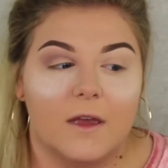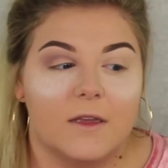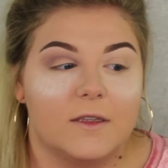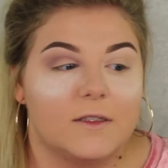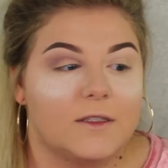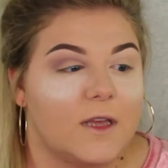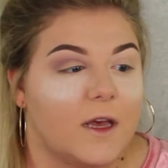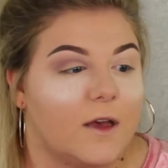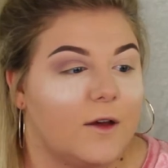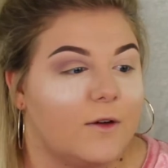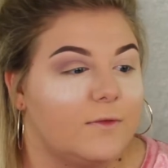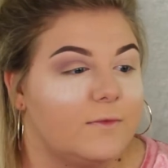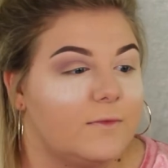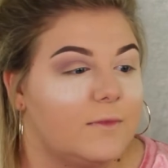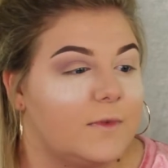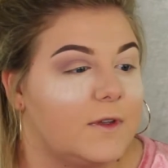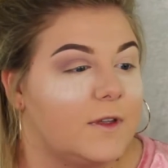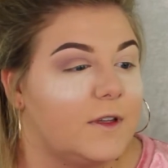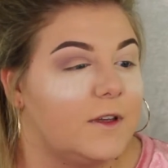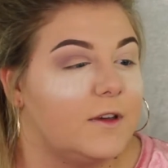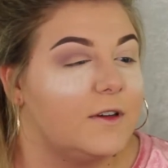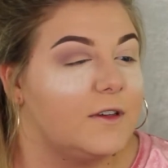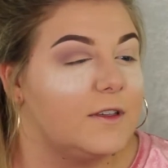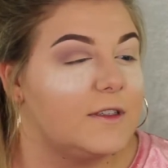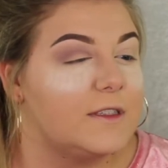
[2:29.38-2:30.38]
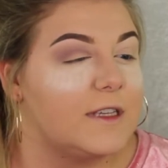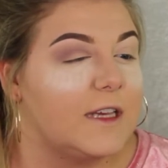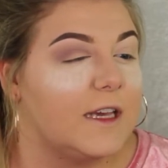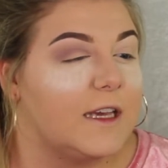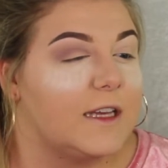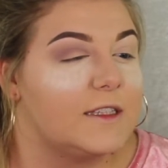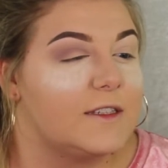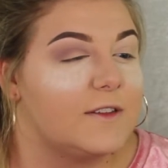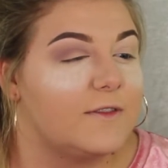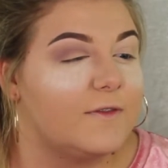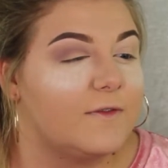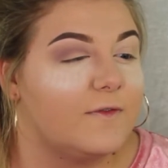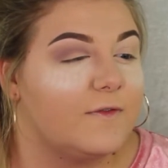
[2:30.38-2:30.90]
So you can see
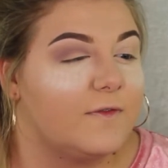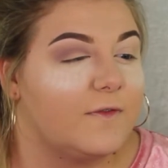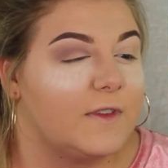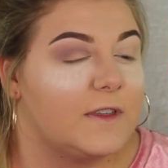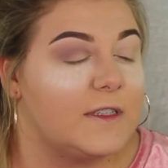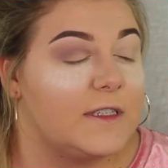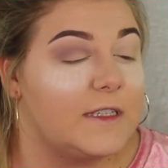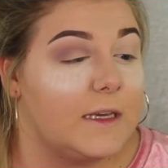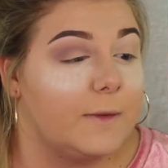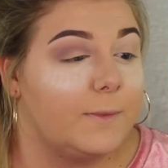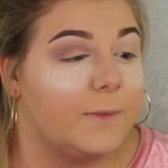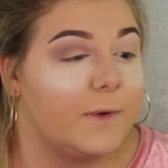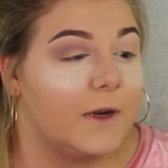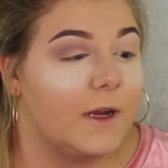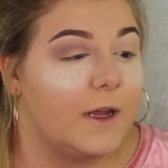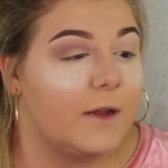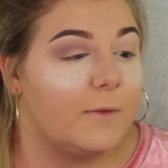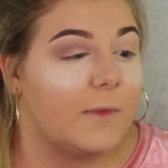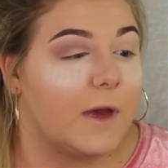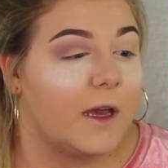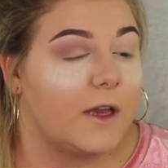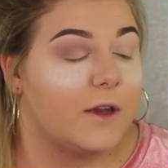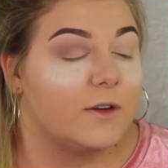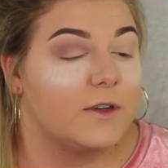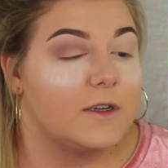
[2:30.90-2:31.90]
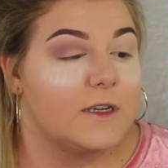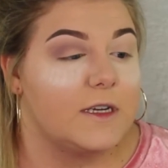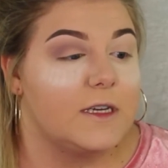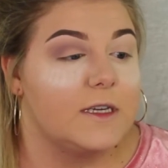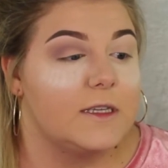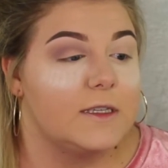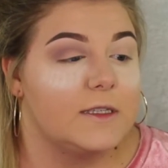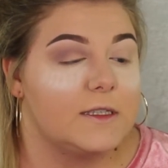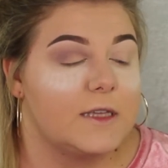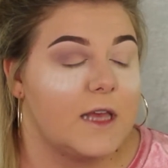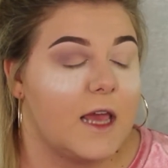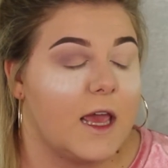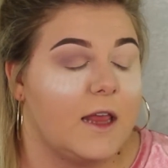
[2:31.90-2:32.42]
it's deeper in my
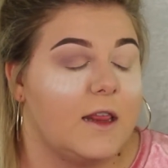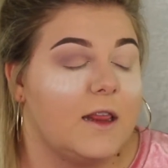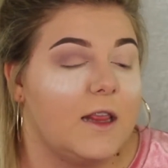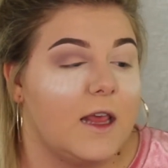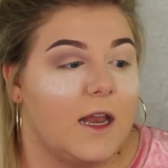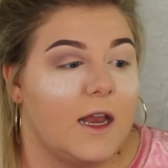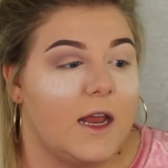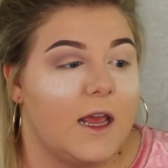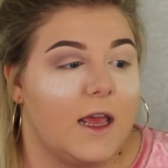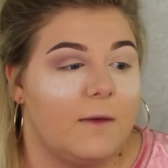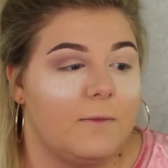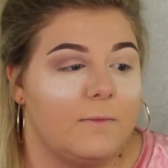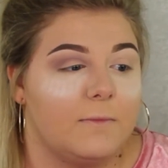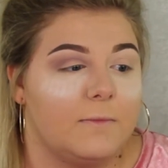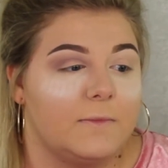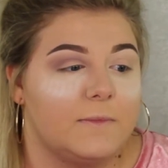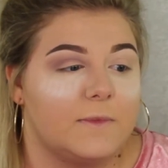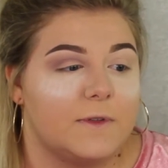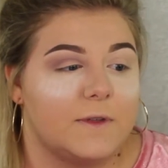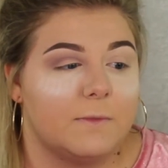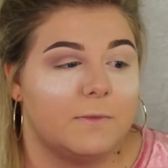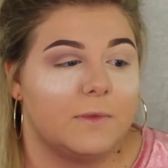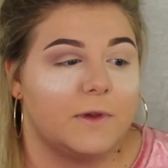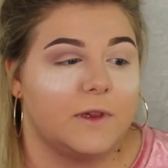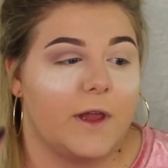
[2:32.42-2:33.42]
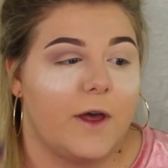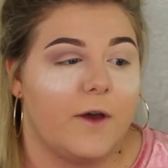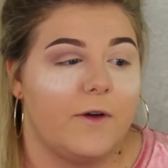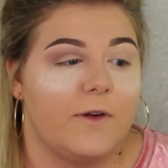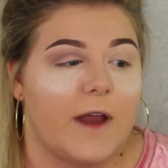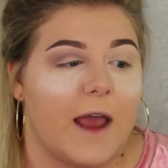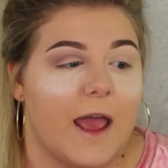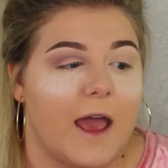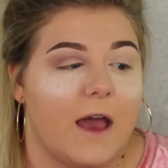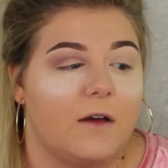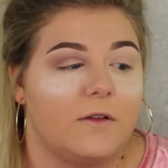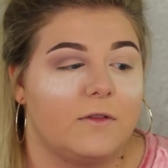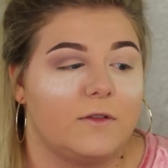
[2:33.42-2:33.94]
crease and then it's blown
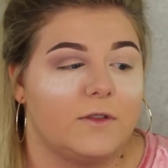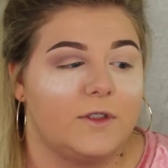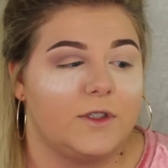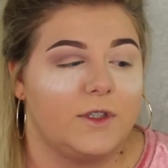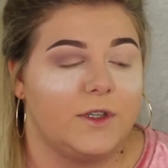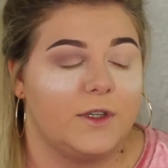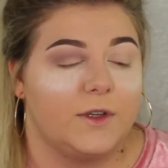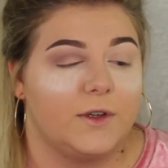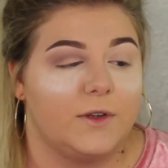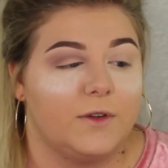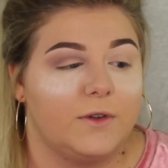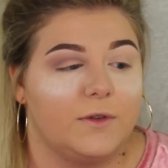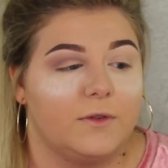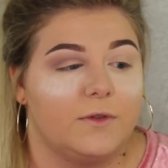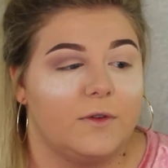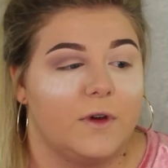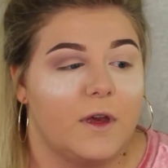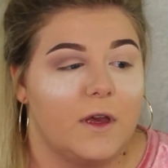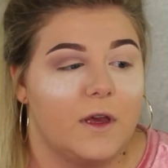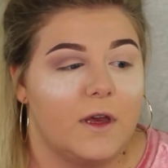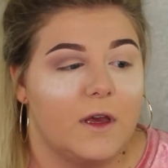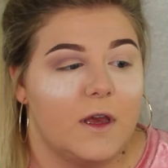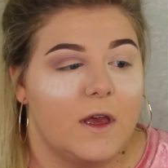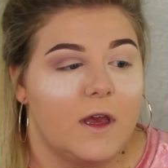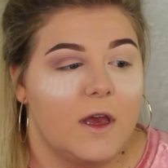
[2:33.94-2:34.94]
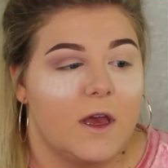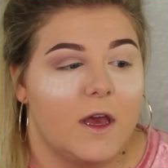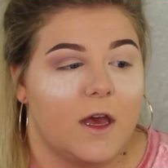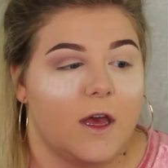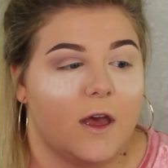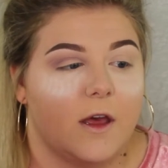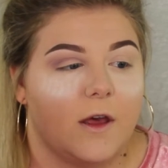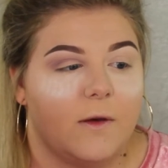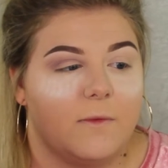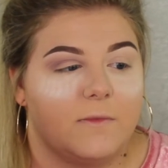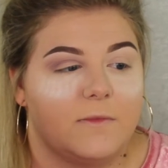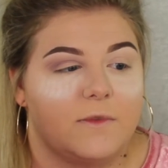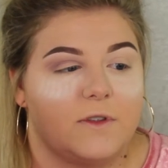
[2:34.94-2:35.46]
out to
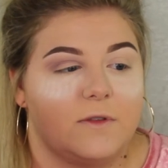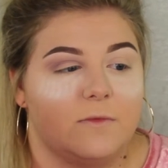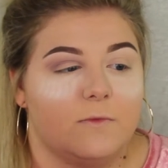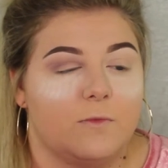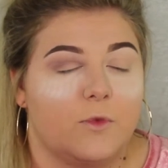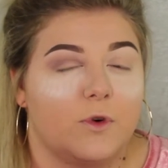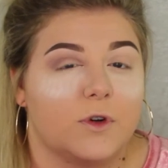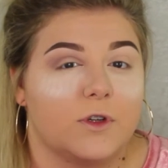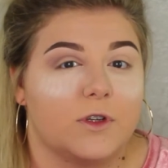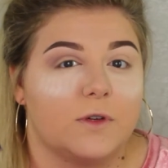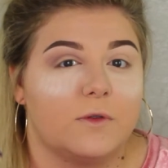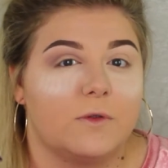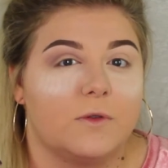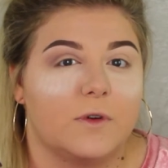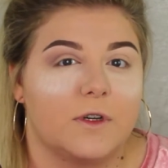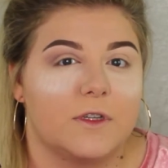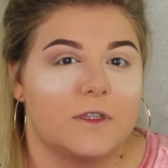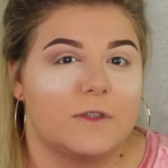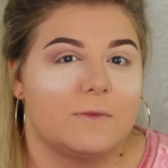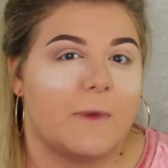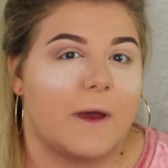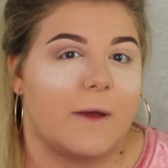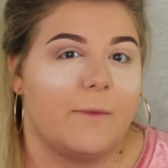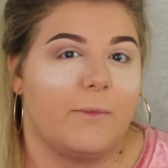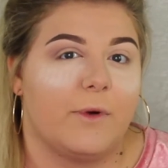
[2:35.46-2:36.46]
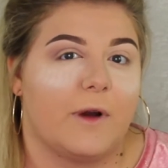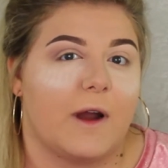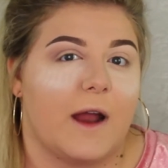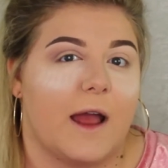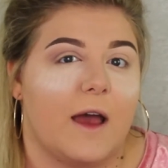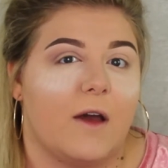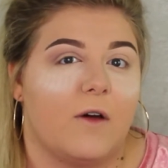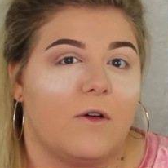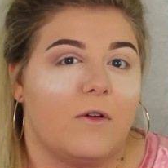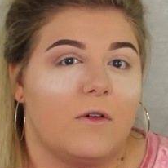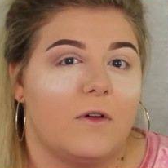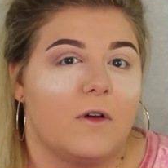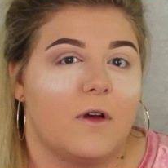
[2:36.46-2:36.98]
more towards my
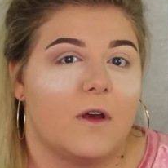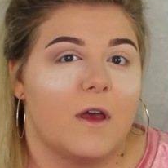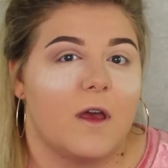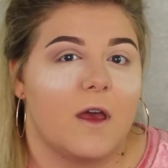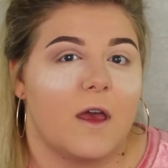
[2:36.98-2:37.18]
brow.